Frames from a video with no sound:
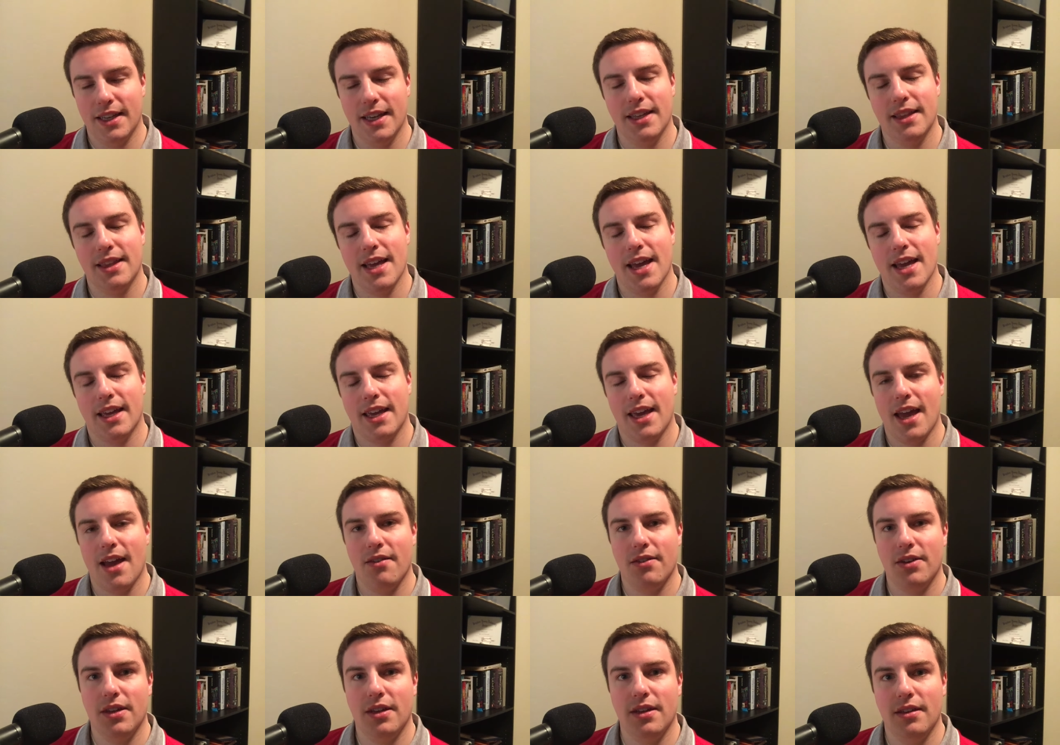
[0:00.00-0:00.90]
get that
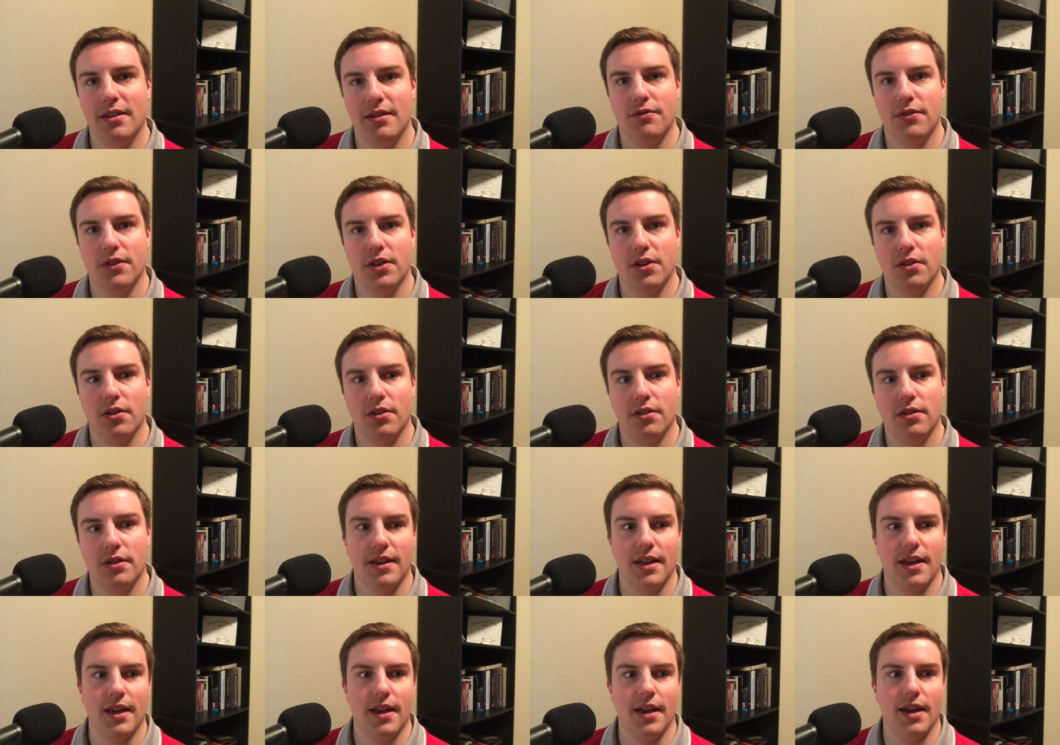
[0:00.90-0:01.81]
cavity filled,
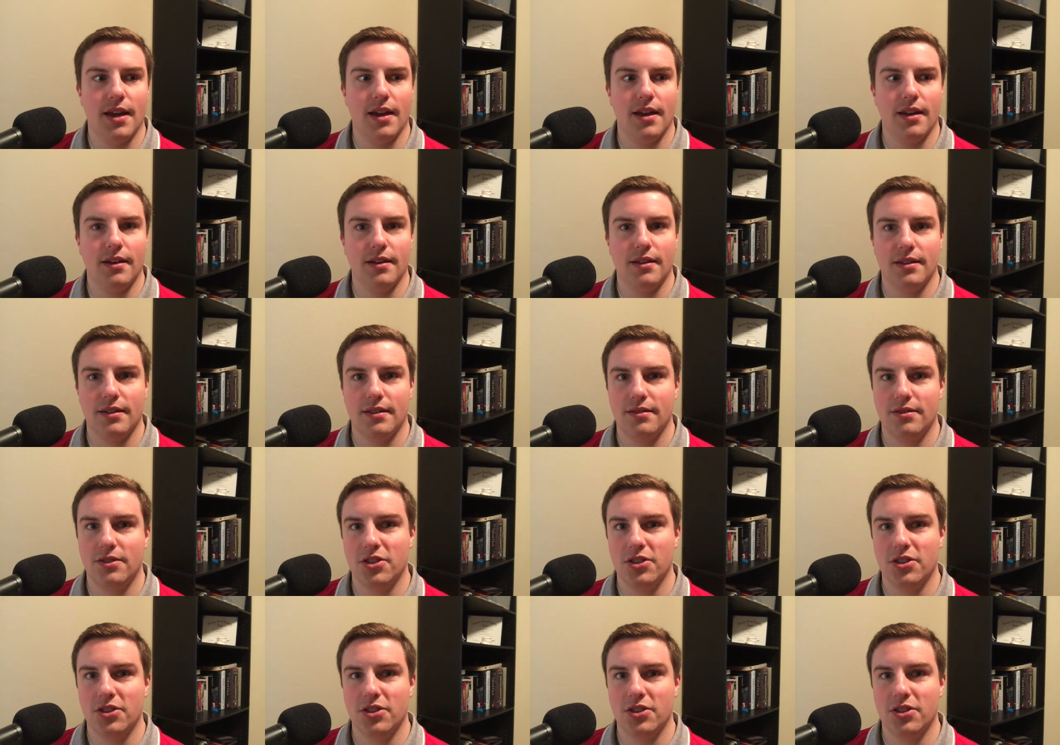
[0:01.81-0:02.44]
and